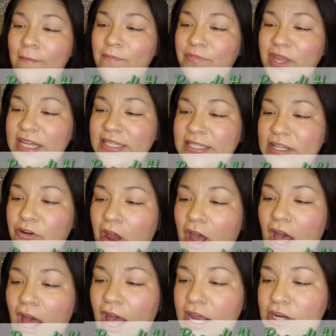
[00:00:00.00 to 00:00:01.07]
It's their
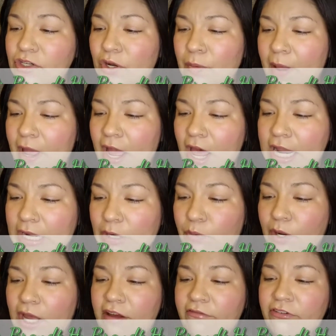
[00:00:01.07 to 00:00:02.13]
Biotic
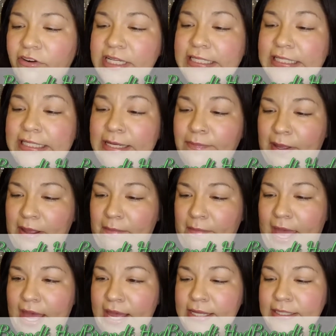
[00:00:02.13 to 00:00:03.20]
Recovery Sleeping
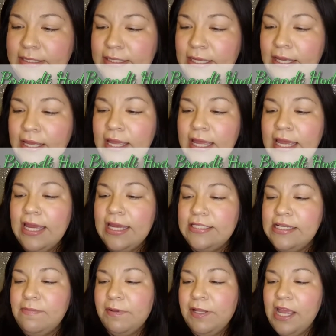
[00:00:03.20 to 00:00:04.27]
Mask. It
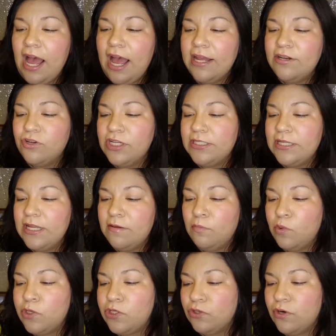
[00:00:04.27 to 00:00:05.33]
deeply hydrates and
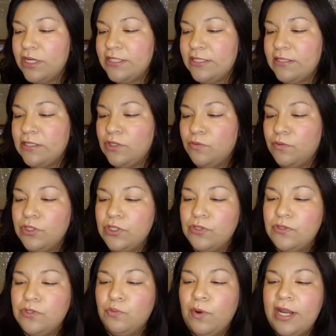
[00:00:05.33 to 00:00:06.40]
moisturizes to
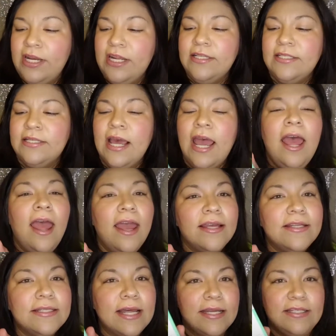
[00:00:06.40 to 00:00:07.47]
reduce redness
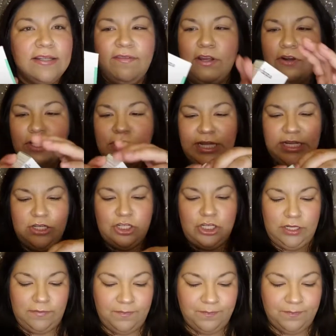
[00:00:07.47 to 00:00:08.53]
and signs of irritation.